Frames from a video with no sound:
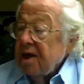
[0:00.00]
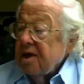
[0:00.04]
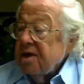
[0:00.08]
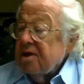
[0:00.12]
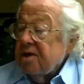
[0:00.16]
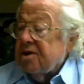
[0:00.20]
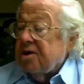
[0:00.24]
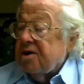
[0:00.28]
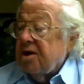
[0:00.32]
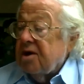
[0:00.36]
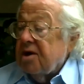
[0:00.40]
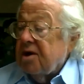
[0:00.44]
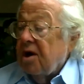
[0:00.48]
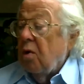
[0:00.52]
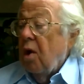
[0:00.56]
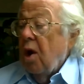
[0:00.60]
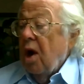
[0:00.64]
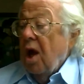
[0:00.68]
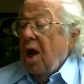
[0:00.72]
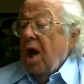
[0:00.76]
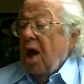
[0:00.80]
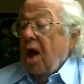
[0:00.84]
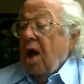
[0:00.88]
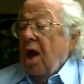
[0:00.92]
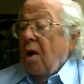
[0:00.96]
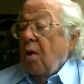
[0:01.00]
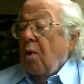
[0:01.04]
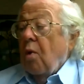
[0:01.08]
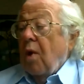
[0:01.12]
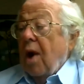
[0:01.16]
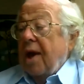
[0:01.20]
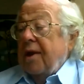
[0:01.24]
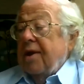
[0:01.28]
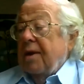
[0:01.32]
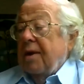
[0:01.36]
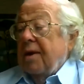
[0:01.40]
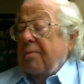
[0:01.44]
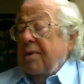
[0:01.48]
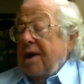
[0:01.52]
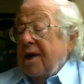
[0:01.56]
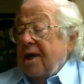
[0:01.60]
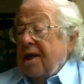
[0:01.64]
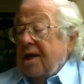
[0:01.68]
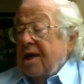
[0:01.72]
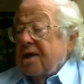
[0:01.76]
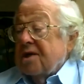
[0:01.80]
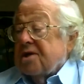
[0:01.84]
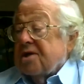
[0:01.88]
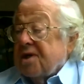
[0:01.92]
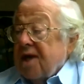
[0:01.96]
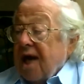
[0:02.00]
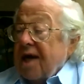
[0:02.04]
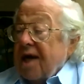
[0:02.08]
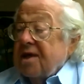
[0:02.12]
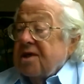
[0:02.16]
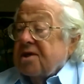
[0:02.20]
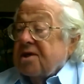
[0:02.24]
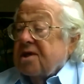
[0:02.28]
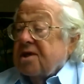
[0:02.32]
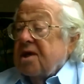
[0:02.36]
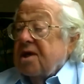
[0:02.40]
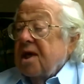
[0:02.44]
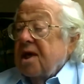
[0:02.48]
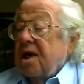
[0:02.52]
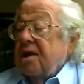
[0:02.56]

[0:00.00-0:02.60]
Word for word: So when the media says